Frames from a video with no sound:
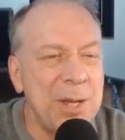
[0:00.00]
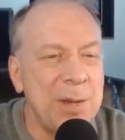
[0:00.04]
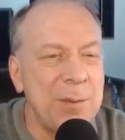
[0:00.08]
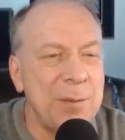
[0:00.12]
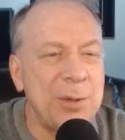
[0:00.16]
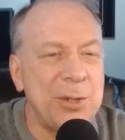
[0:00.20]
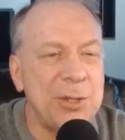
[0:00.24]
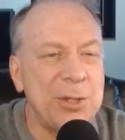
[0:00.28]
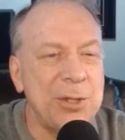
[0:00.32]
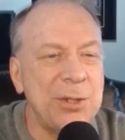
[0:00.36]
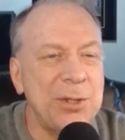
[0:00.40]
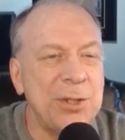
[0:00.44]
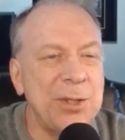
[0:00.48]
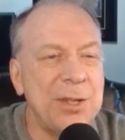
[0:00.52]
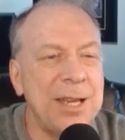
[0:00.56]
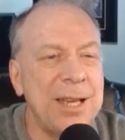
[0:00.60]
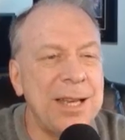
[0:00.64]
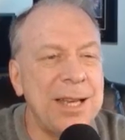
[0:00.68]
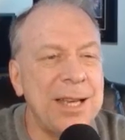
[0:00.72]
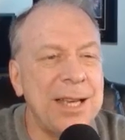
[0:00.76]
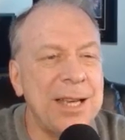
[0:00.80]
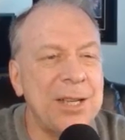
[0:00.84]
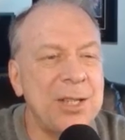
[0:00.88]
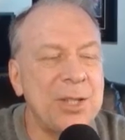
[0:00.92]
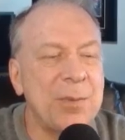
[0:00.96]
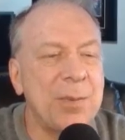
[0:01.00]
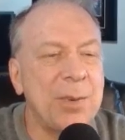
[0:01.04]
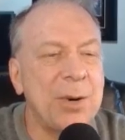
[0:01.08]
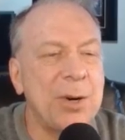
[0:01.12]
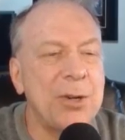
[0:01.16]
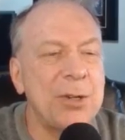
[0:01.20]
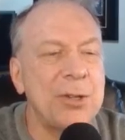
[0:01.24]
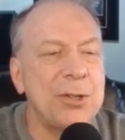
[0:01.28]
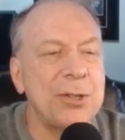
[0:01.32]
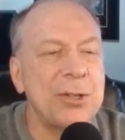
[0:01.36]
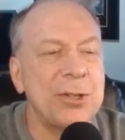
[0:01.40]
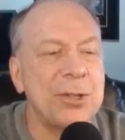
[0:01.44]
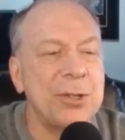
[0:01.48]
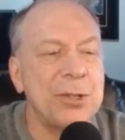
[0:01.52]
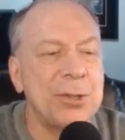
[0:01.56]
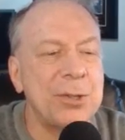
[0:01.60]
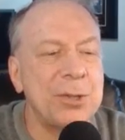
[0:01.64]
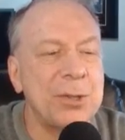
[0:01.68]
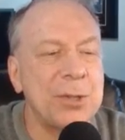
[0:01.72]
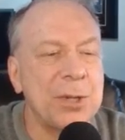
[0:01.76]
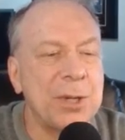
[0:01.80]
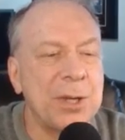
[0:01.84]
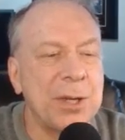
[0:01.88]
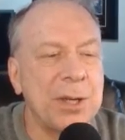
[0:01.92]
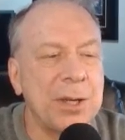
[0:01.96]
But you're looking at
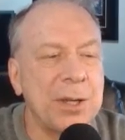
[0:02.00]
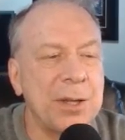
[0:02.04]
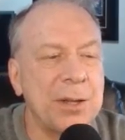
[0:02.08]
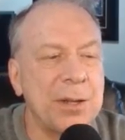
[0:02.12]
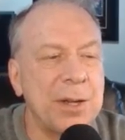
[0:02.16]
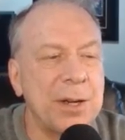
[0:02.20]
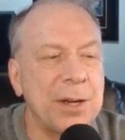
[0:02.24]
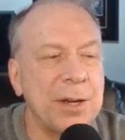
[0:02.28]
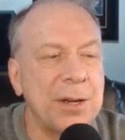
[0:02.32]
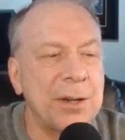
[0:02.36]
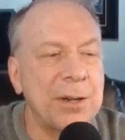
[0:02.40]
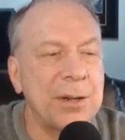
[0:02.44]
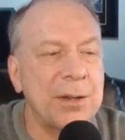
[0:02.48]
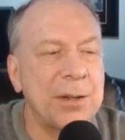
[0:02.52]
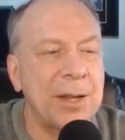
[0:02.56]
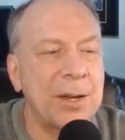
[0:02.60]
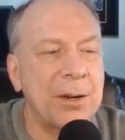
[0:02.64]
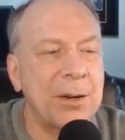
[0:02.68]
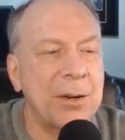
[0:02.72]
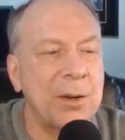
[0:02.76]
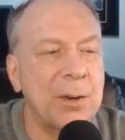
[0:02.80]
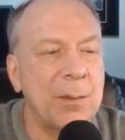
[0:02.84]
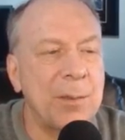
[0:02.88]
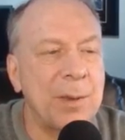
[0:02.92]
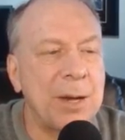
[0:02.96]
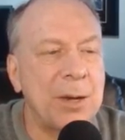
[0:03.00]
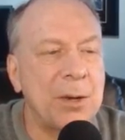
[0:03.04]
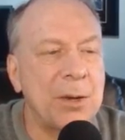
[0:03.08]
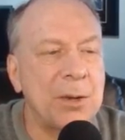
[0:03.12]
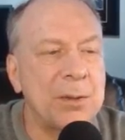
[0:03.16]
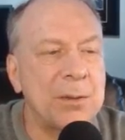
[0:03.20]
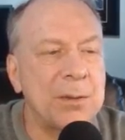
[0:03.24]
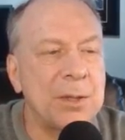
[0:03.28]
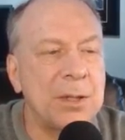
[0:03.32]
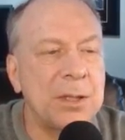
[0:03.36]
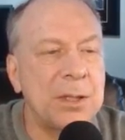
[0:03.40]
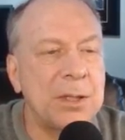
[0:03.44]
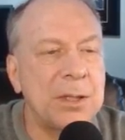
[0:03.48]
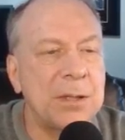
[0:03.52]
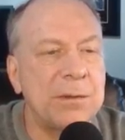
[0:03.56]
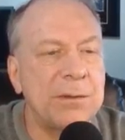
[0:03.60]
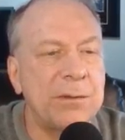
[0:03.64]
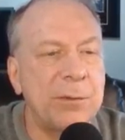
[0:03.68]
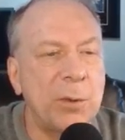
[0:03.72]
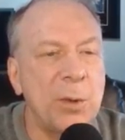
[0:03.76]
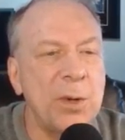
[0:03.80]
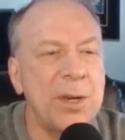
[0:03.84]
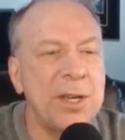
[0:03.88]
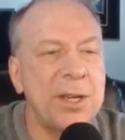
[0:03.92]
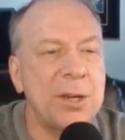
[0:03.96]
departures there that are about
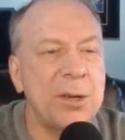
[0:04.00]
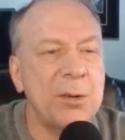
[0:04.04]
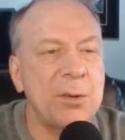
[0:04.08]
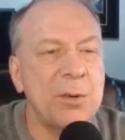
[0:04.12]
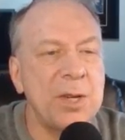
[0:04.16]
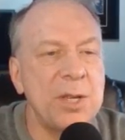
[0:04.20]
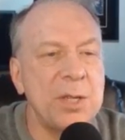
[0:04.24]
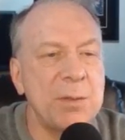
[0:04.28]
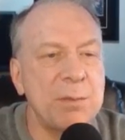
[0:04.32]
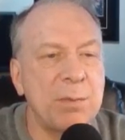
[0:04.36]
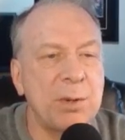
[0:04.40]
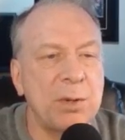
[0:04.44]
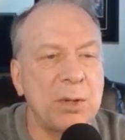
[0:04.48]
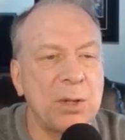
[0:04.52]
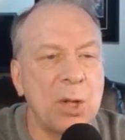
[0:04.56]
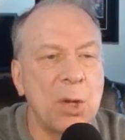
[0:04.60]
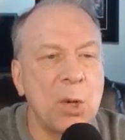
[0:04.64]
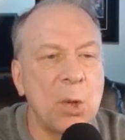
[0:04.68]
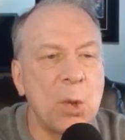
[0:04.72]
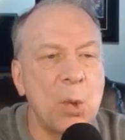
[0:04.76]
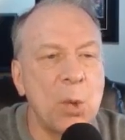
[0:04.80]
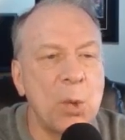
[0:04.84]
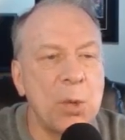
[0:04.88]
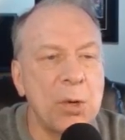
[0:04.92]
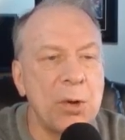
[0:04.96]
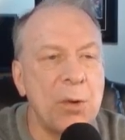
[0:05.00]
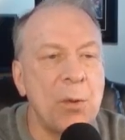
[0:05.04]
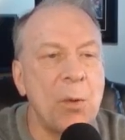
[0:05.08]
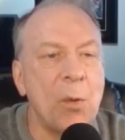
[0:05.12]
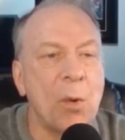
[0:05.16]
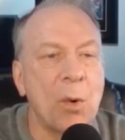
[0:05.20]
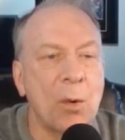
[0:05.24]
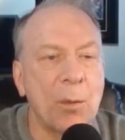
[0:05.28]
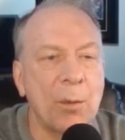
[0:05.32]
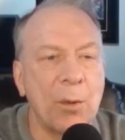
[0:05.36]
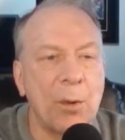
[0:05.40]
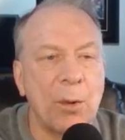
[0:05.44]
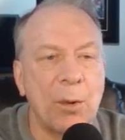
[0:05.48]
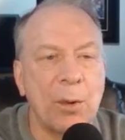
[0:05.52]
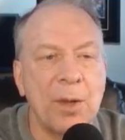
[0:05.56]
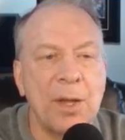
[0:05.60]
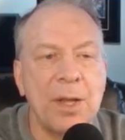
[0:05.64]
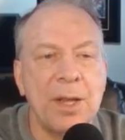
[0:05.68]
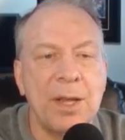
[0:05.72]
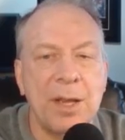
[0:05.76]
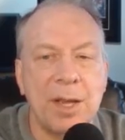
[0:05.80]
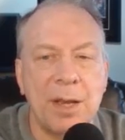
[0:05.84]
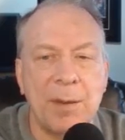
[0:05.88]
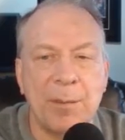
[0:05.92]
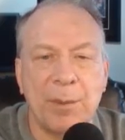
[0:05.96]
40 degrees below normal
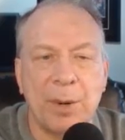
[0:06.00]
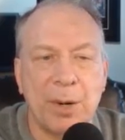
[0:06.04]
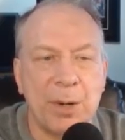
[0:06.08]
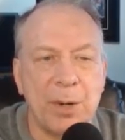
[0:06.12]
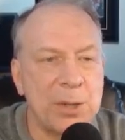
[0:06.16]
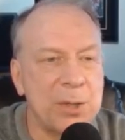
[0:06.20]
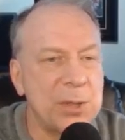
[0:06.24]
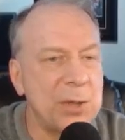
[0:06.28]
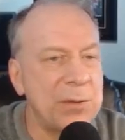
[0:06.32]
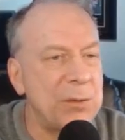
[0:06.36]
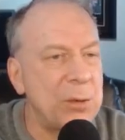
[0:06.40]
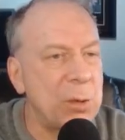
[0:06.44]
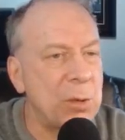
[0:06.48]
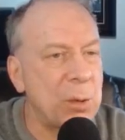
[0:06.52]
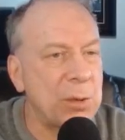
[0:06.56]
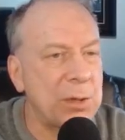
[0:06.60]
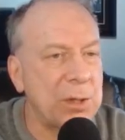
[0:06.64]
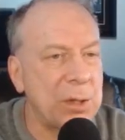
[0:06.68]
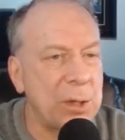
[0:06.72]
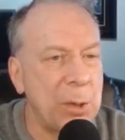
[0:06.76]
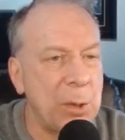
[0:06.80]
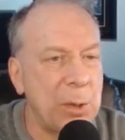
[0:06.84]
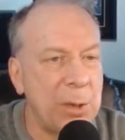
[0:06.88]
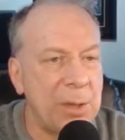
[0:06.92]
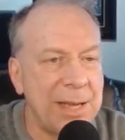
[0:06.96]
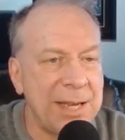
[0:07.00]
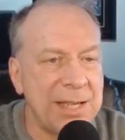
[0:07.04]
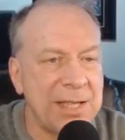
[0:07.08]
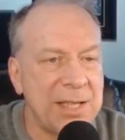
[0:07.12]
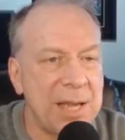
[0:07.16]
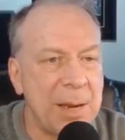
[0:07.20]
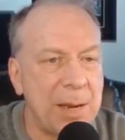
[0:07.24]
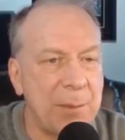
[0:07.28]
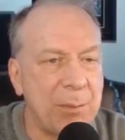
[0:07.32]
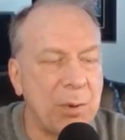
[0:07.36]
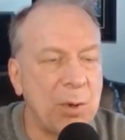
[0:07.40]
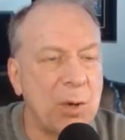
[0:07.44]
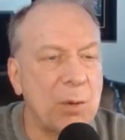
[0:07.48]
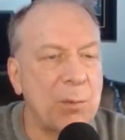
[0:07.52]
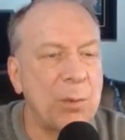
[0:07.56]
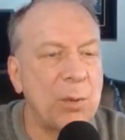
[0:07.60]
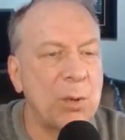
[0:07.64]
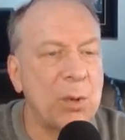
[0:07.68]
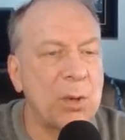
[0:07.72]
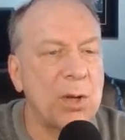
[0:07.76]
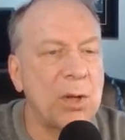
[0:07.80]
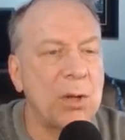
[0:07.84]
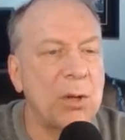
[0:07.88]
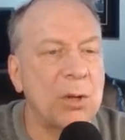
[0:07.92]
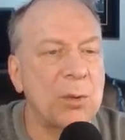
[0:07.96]
in parts of North Dakota. That's that purple
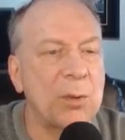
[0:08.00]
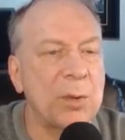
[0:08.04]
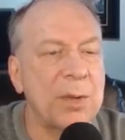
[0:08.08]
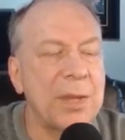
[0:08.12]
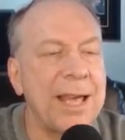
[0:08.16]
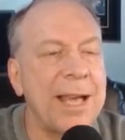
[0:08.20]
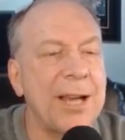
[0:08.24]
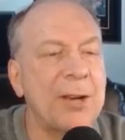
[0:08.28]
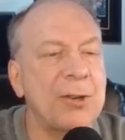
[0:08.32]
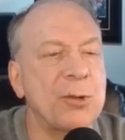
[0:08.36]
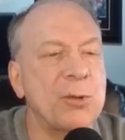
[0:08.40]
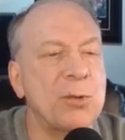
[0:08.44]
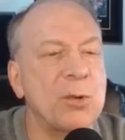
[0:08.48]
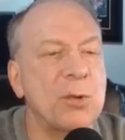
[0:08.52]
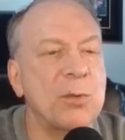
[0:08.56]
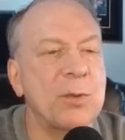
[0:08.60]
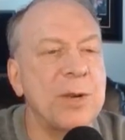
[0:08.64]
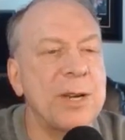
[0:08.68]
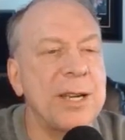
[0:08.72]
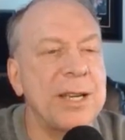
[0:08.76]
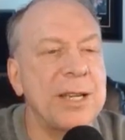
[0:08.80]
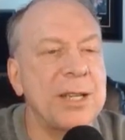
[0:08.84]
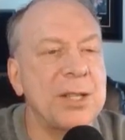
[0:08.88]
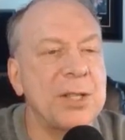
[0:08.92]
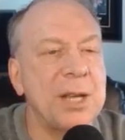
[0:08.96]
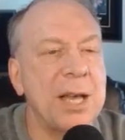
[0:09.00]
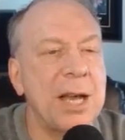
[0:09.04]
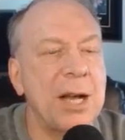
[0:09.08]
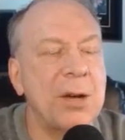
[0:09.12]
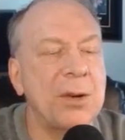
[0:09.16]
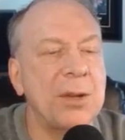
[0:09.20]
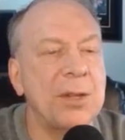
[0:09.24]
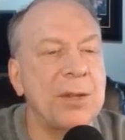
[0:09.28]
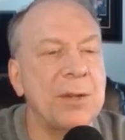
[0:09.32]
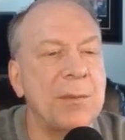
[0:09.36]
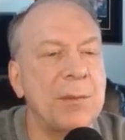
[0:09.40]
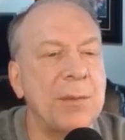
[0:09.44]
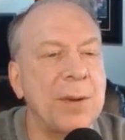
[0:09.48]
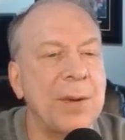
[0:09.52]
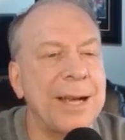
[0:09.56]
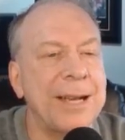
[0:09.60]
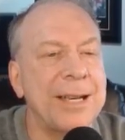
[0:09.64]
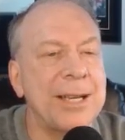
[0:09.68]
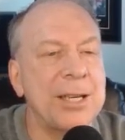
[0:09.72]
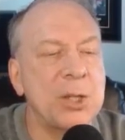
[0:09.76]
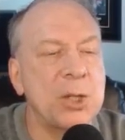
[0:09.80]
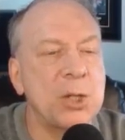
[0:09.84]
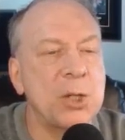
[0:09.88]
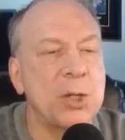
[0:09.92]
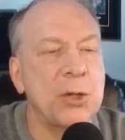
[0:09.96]
color with actual readings down in the
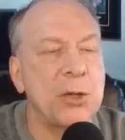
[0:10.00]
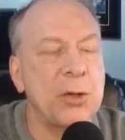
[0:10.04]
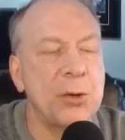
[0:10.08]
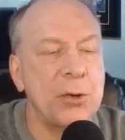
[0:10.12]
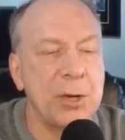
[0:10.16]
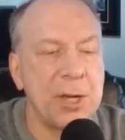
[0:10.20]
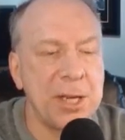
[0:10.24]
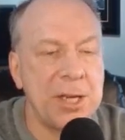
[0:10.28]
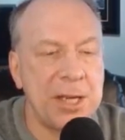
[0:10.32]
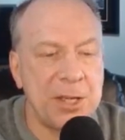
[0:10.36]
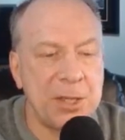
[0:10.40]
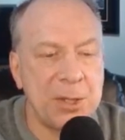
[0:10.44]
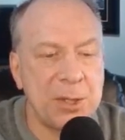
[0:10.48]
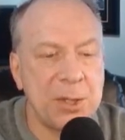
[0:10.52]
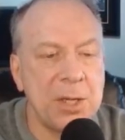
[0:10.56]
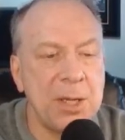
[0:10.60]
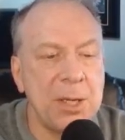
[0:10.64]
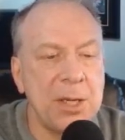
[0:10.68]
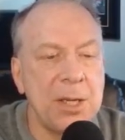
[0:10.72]
minus 30s.